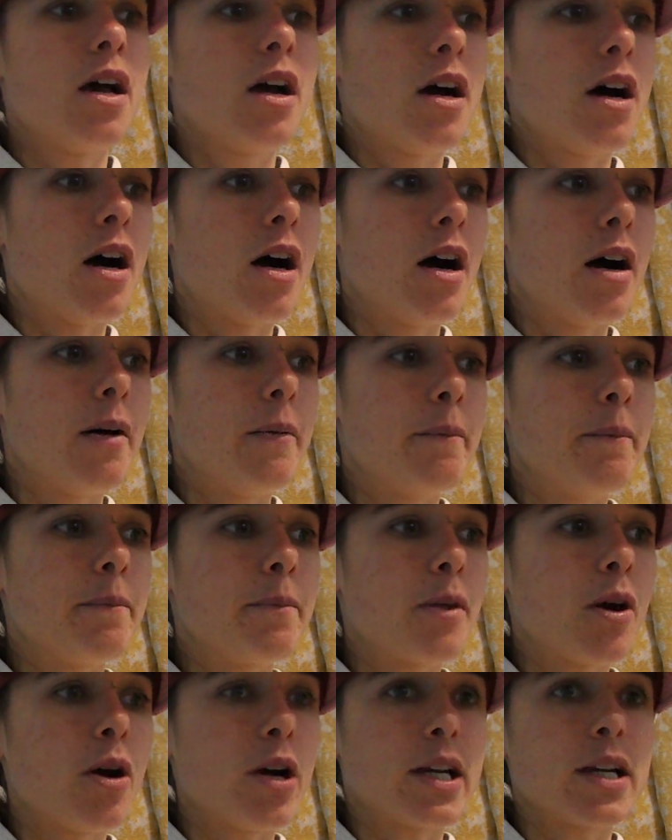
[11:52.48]

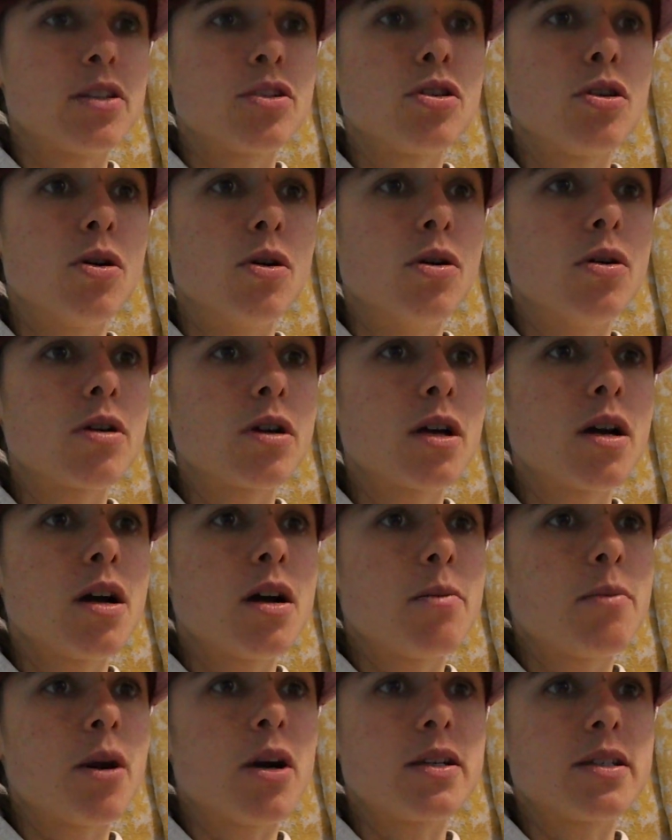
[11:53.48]
I can talk,
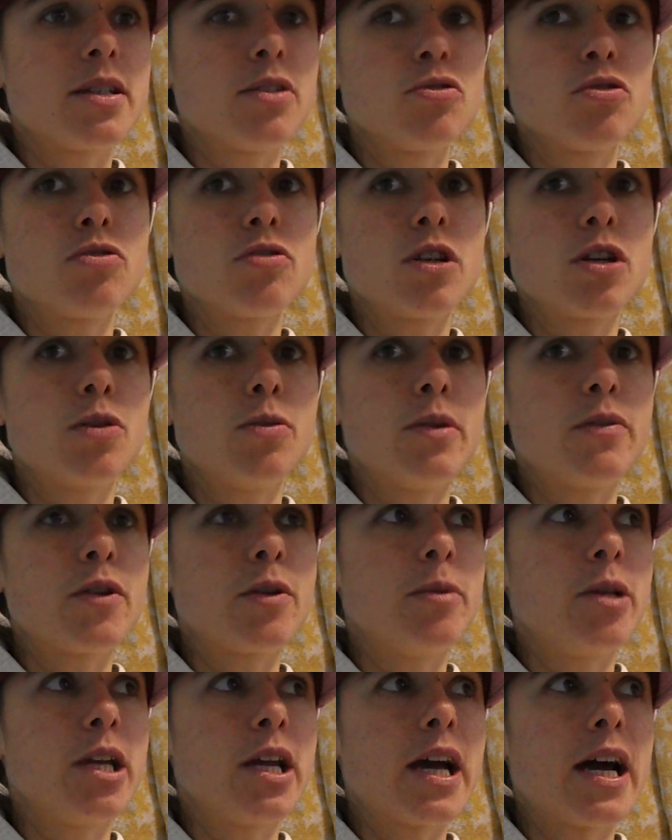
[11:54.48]
but I still struggle with
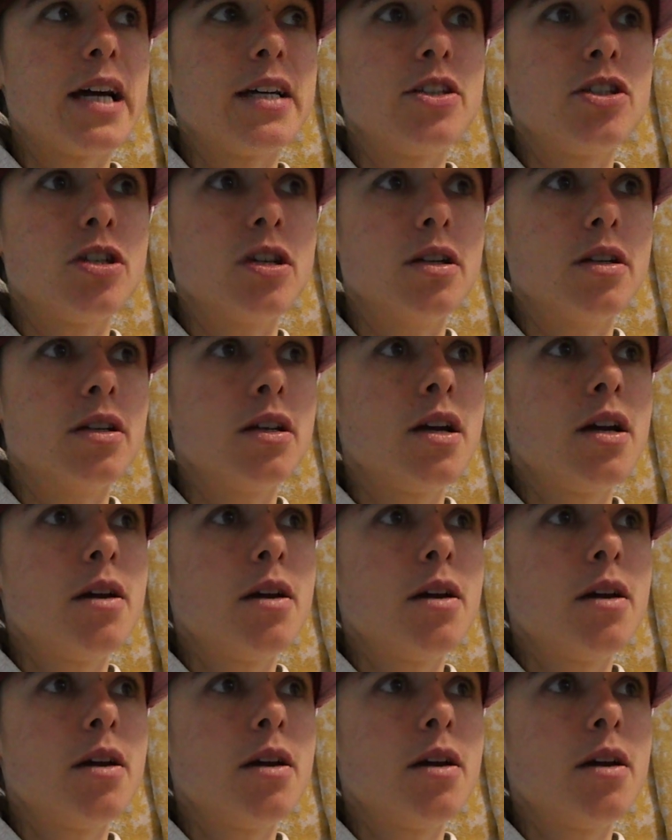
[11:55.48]
communication.